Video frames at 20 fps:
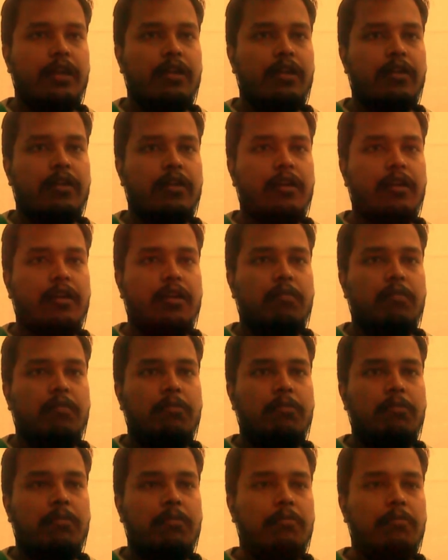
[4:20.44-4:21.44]
here
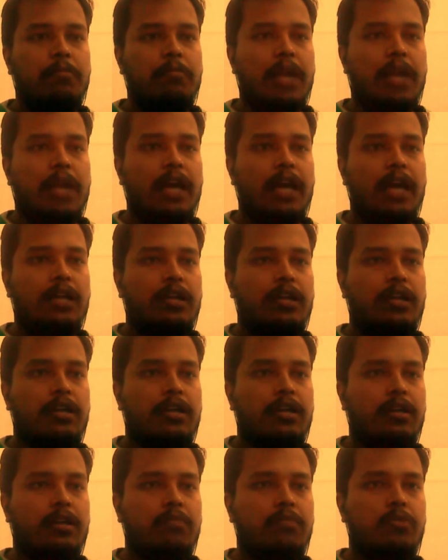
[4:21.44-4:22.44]
Black
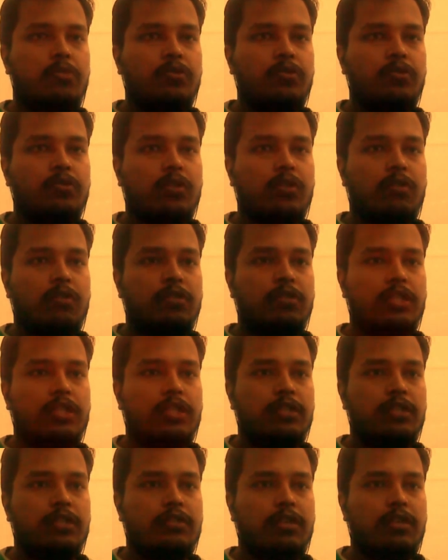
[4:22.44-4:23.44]
moves on with
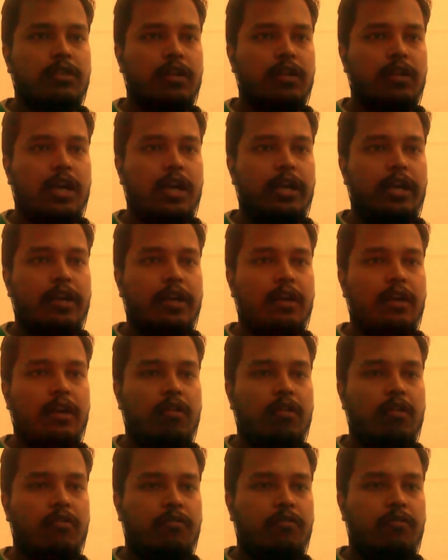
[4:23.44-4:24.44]
his idea
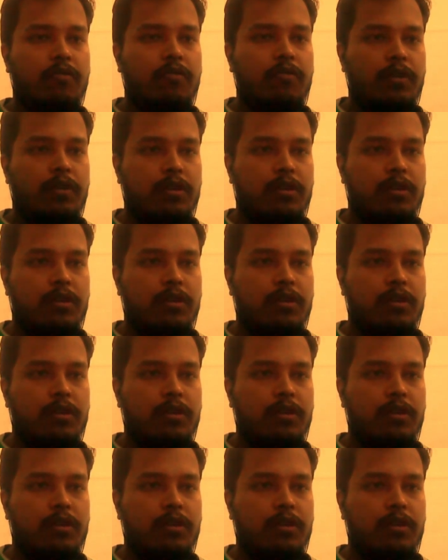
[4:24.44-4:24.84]
of